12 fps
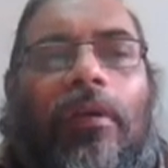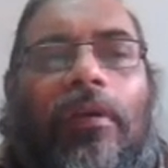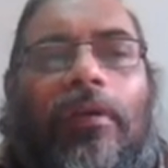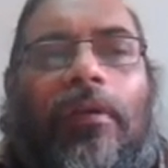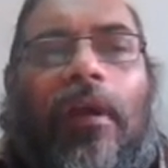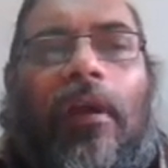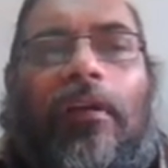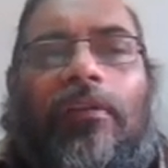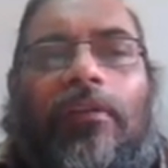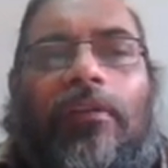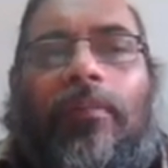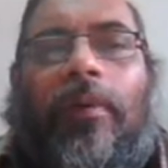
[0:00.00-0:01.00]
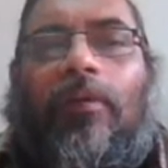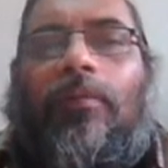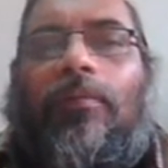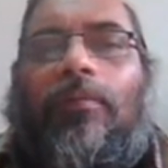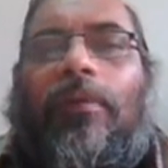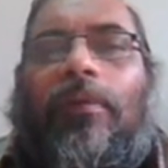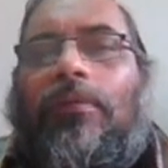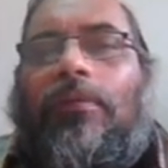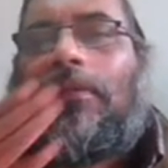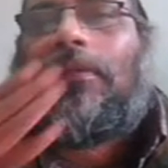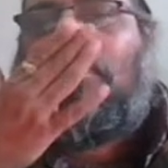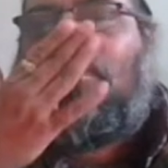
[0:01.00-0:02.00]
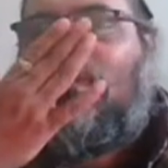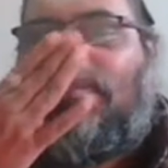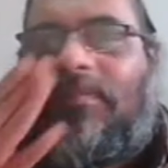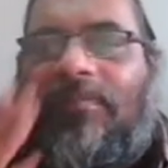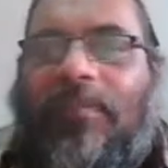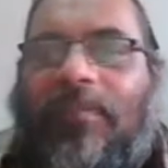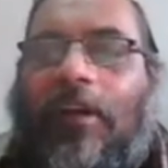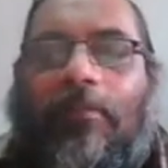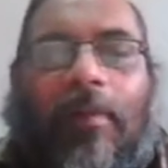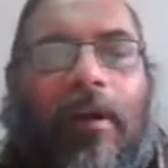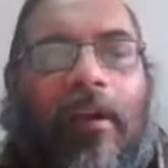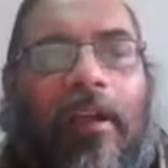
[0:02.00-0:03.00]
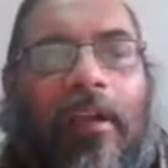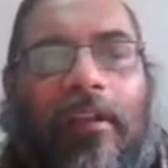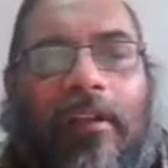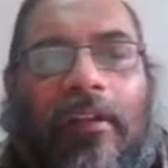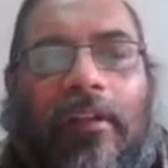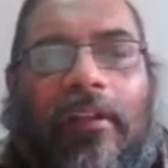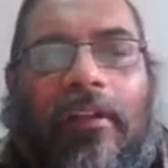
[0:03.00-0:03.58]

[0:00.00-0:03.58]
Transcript: start stop Hadoop ecosystem with command line.